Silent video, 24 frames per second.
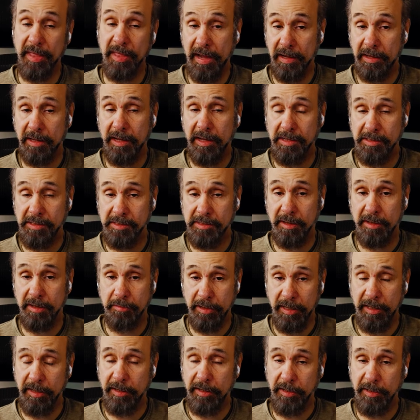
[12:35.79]
that case, they
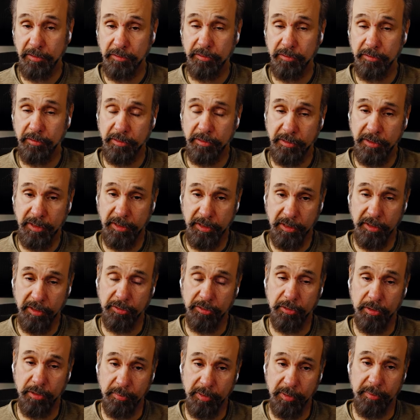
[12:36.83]
really needed
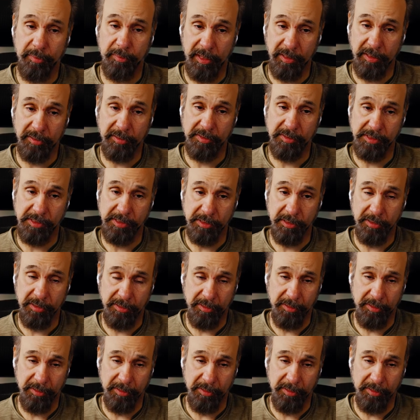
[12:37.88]
to implement